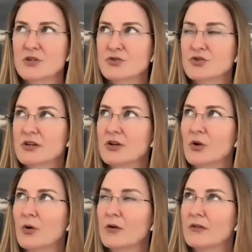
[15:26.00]
social,
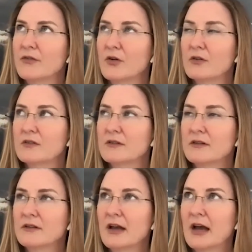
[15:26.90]
folks
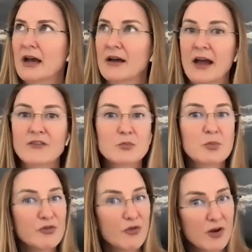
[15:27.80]
have to
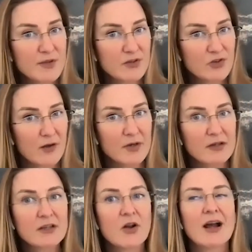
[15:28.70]
perform their
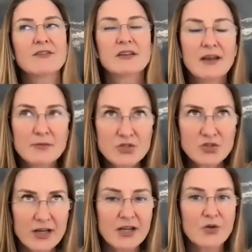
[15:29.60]
trauma, have to
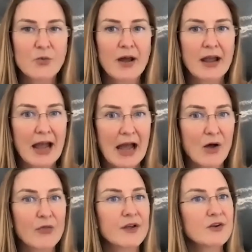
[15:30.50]
demonstrate in a way
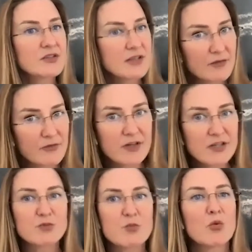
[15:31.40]
how their
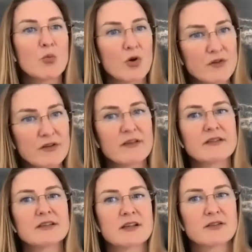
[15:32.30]
suffering is more worthy
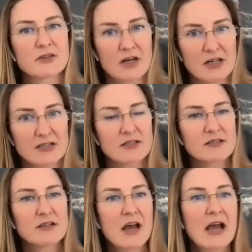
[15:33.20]
than these other
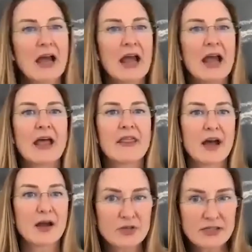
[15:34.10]
causes.
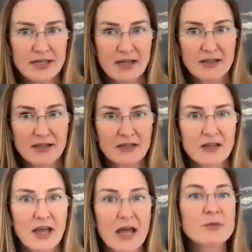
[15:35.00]
And that
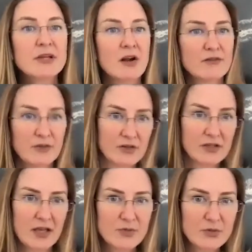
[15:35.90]
retelling can be harmful.
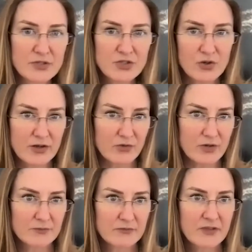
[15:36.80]
It can be
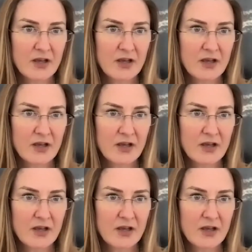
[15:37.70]
re-triggering.